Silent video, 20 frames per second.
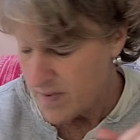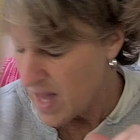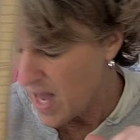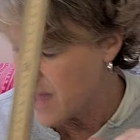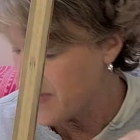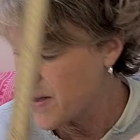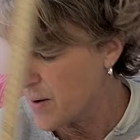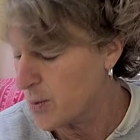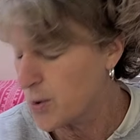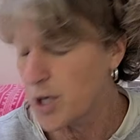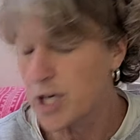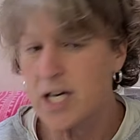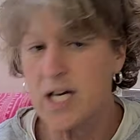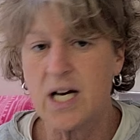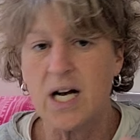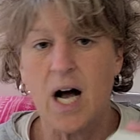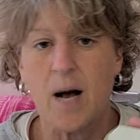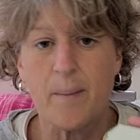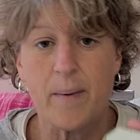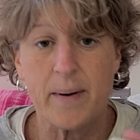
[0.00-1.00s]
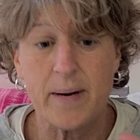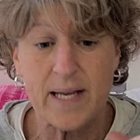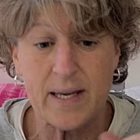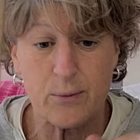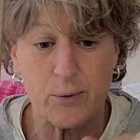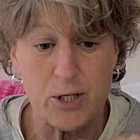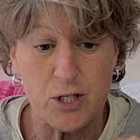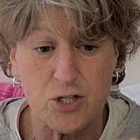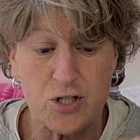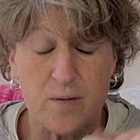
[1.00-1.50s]
And then I'm going to
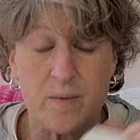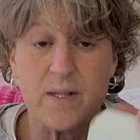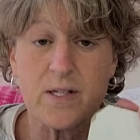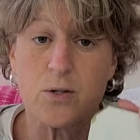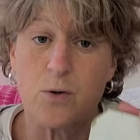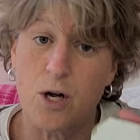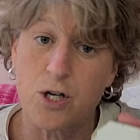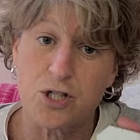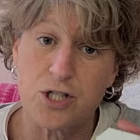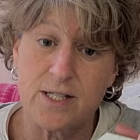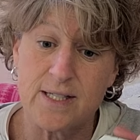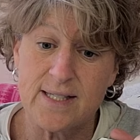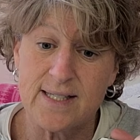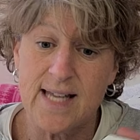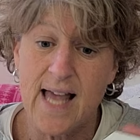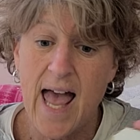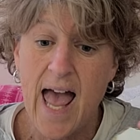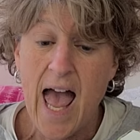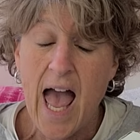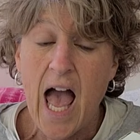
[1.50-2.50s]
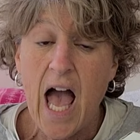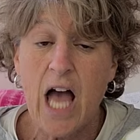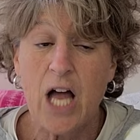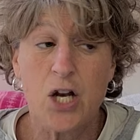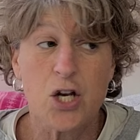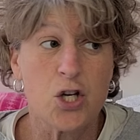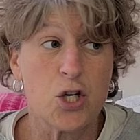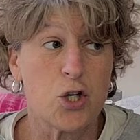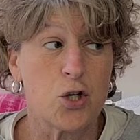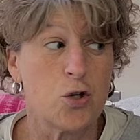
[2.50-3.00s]
read you some of these questions,
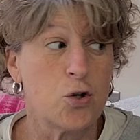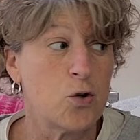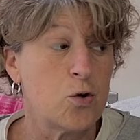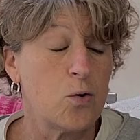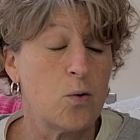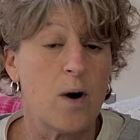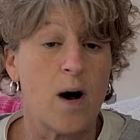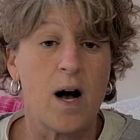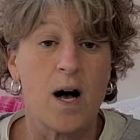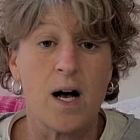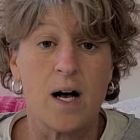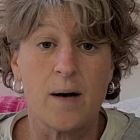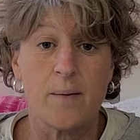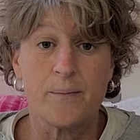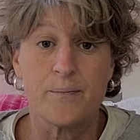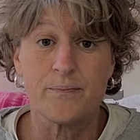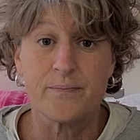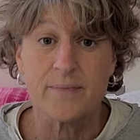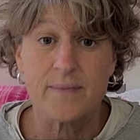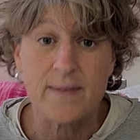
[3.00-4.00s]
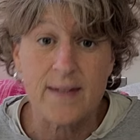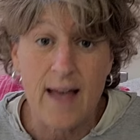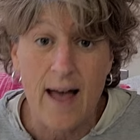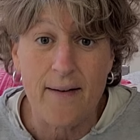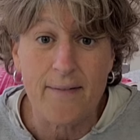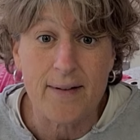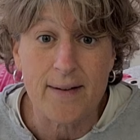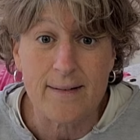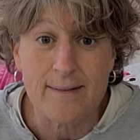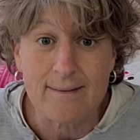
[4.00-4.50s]
and you,
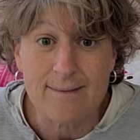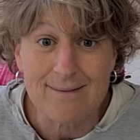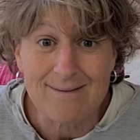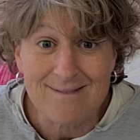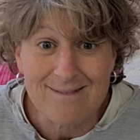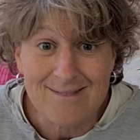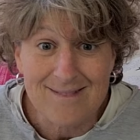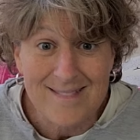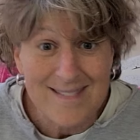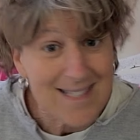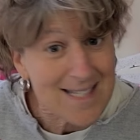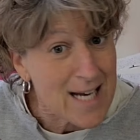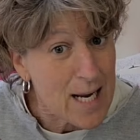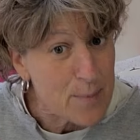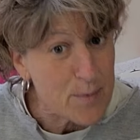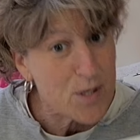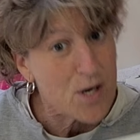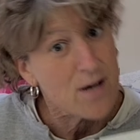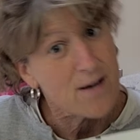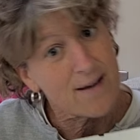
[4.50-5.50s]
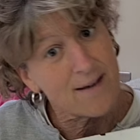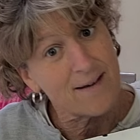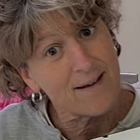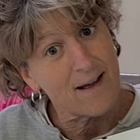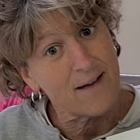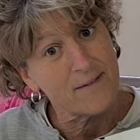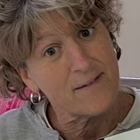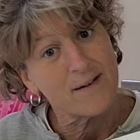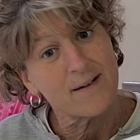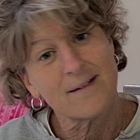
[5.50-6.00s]
Gavin, stop talking,
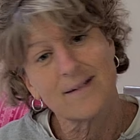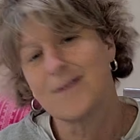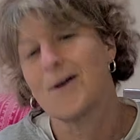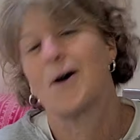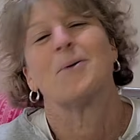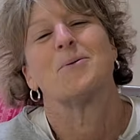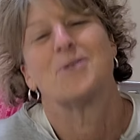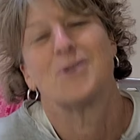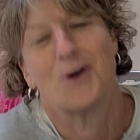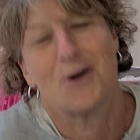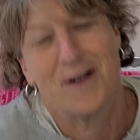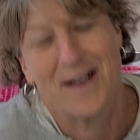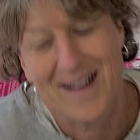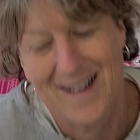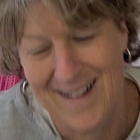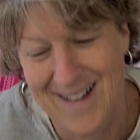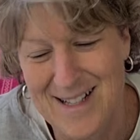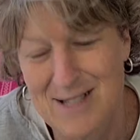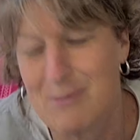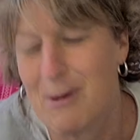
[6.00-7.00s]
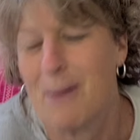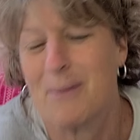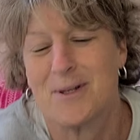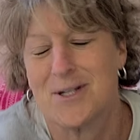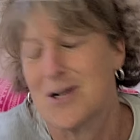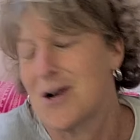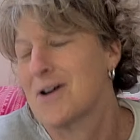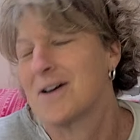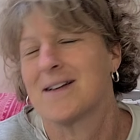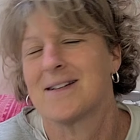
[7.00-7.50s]
Gavin. No, I'm joking. He's probably
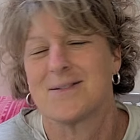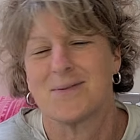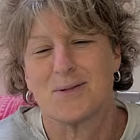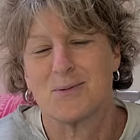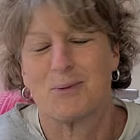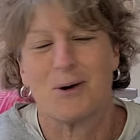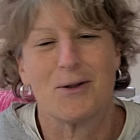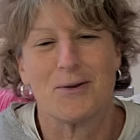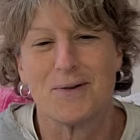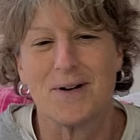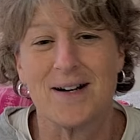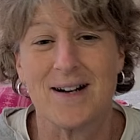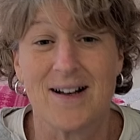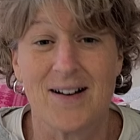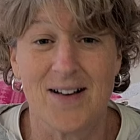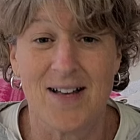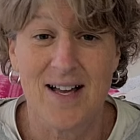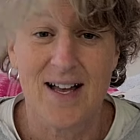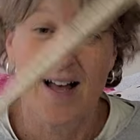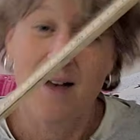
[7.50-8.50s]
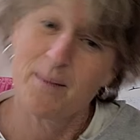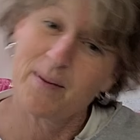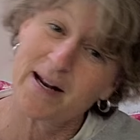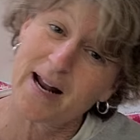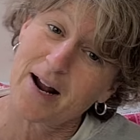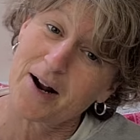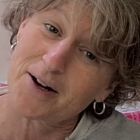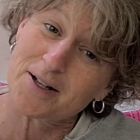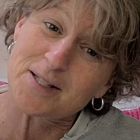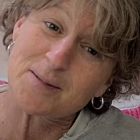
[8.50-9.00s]
talking to his brother right now. But
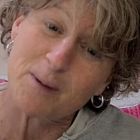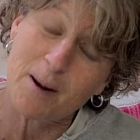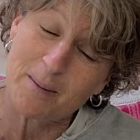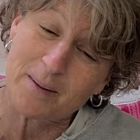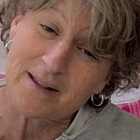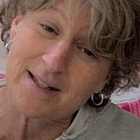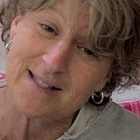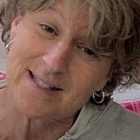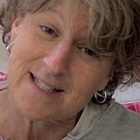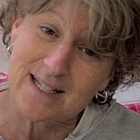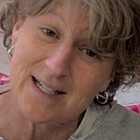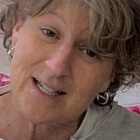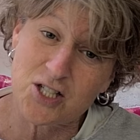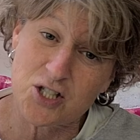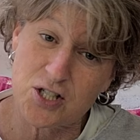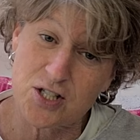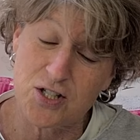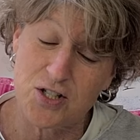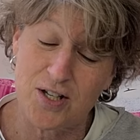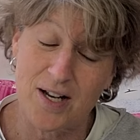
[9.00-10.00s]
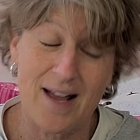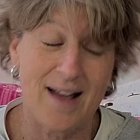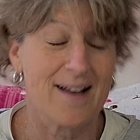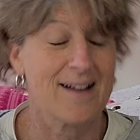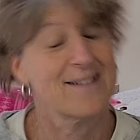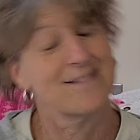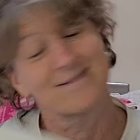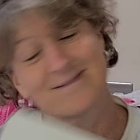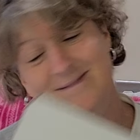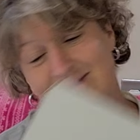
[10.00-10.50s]
Erin's probably listening because she's a good egg.
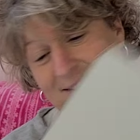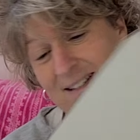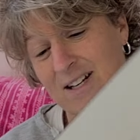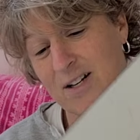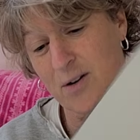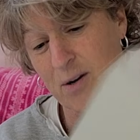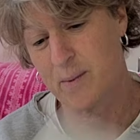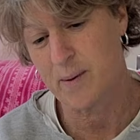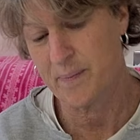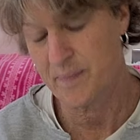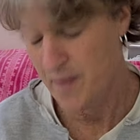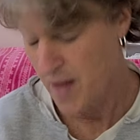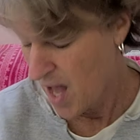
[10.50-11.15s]
You know what I mean?